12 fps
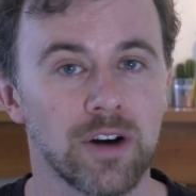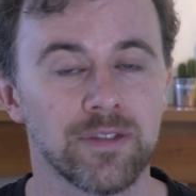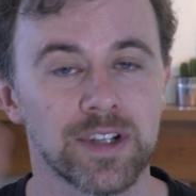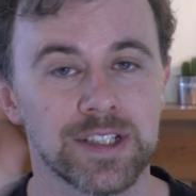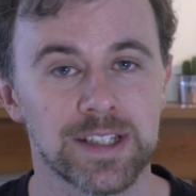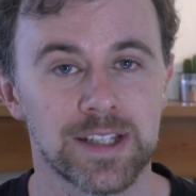
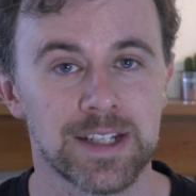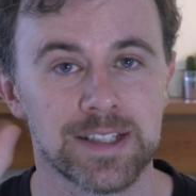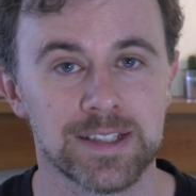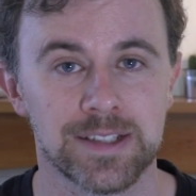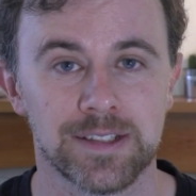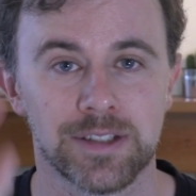off into the
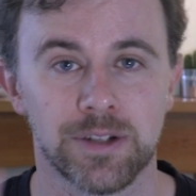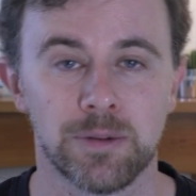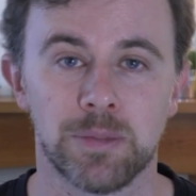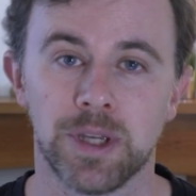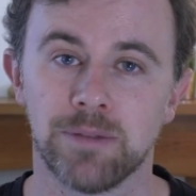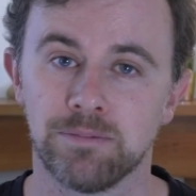distance. So
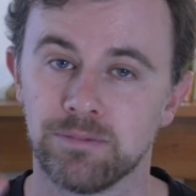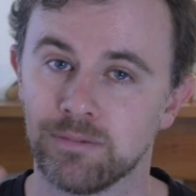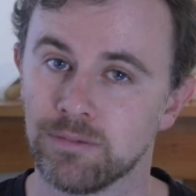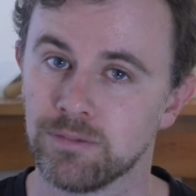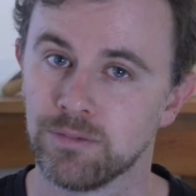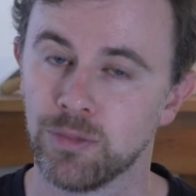it'd be
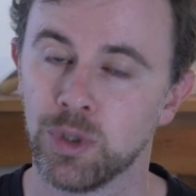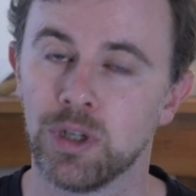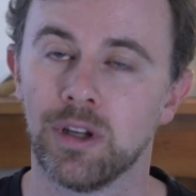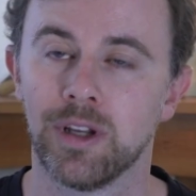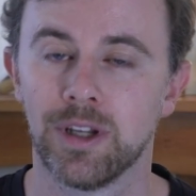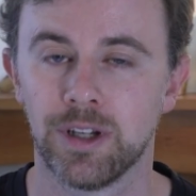
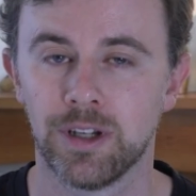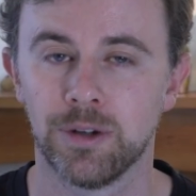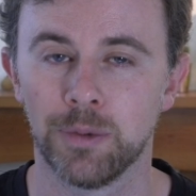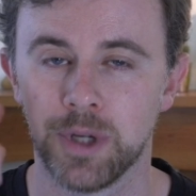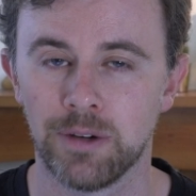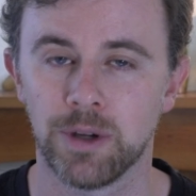
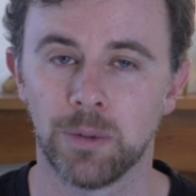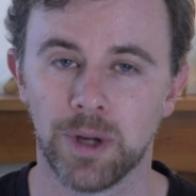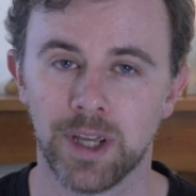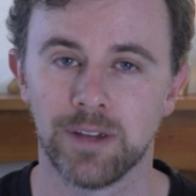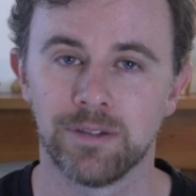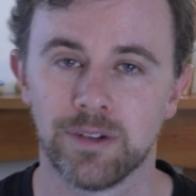weary
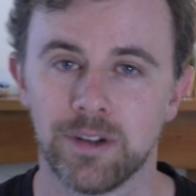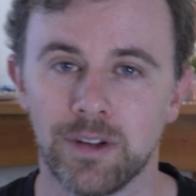wave,